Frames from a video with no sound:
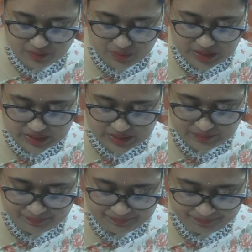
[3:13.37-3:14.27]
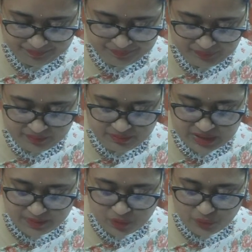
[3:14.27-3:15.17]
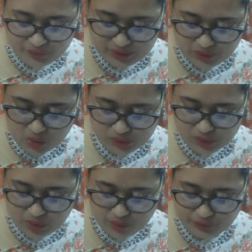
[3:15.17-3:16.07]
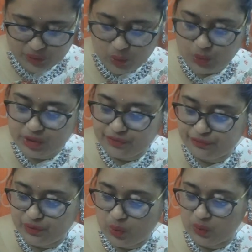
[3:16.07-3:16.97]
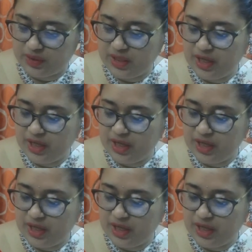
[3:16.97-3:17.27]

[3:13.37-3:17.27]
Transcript: belts, metamorphic rocks of the ocean floor,